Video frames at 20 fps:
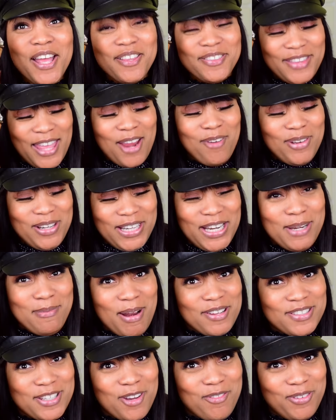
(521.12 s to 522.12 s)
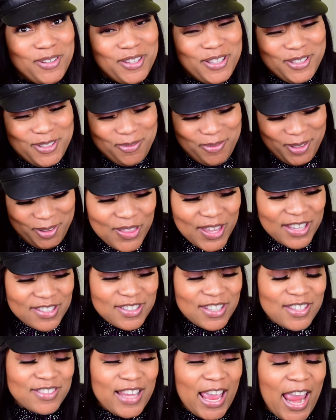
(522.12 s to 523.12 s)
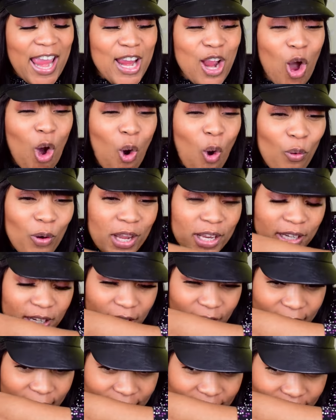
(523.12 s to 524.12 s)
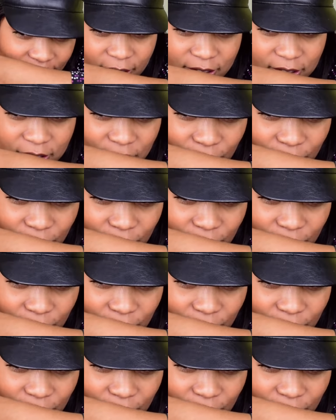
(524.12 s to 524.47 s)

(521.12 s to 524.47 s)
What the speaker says: they redeemed themselves with this one. This is a coconutty, this is a